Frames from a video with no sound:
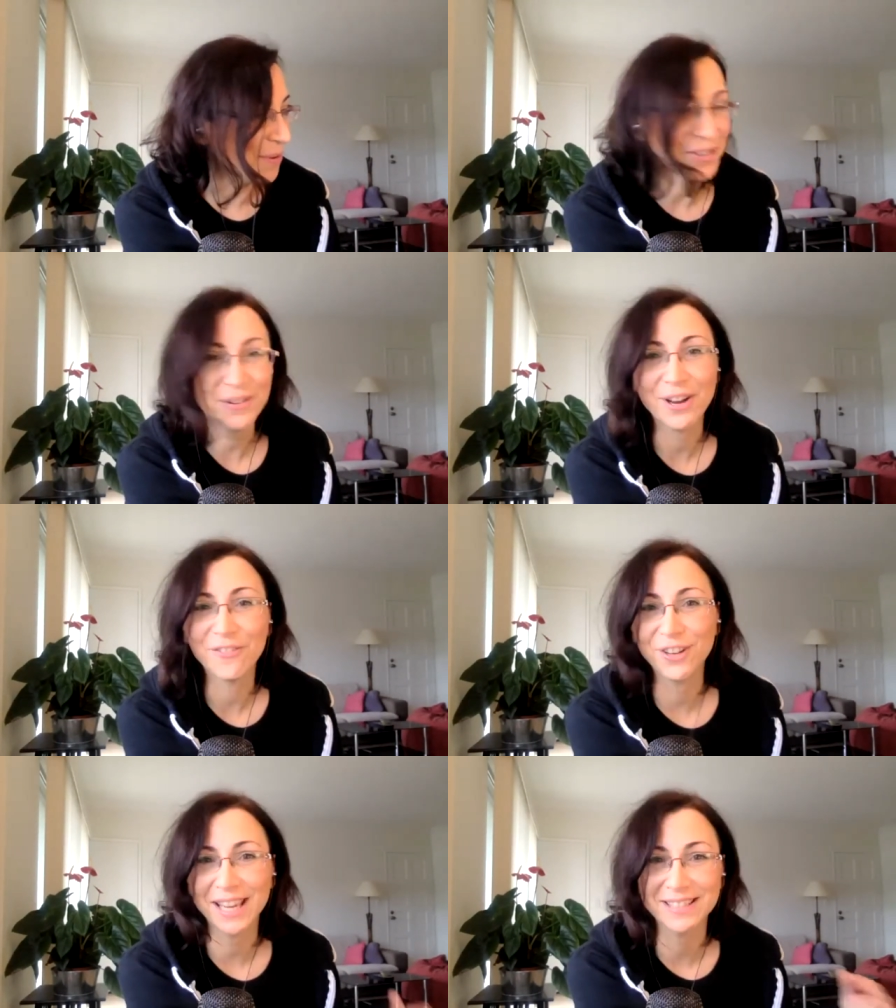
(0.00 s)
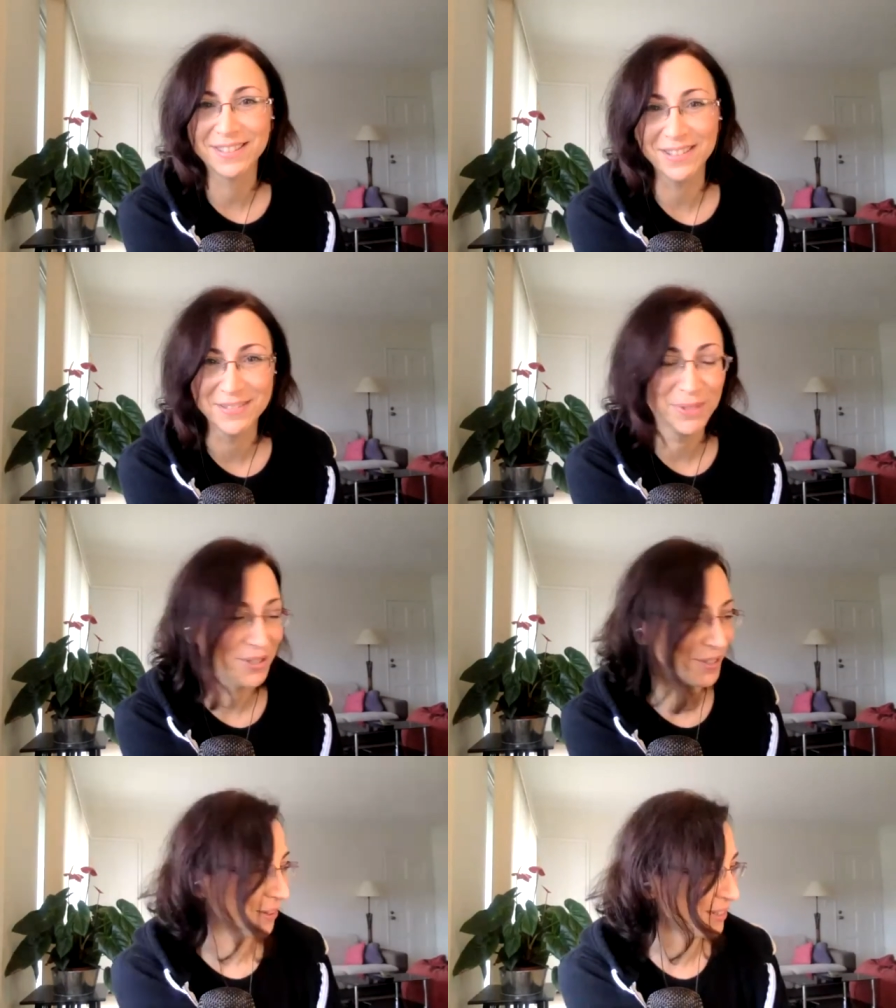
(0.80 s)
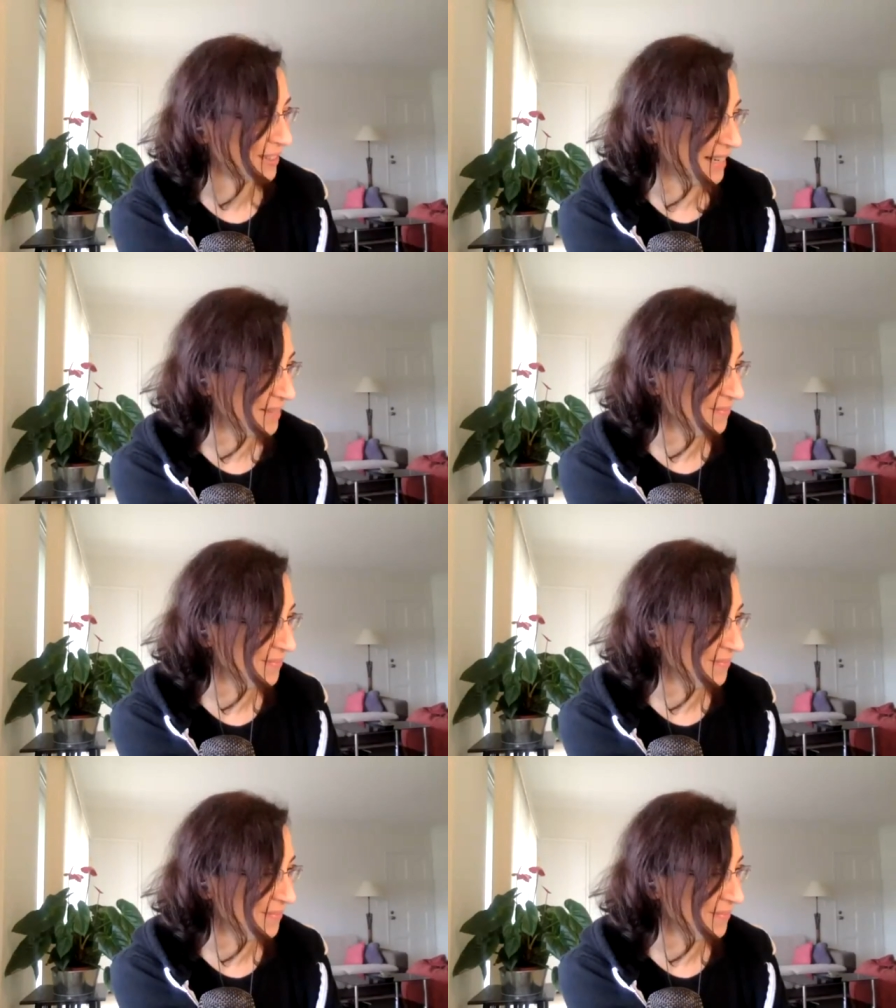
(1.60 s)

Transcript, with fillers: wonder I forget to unmute all the time.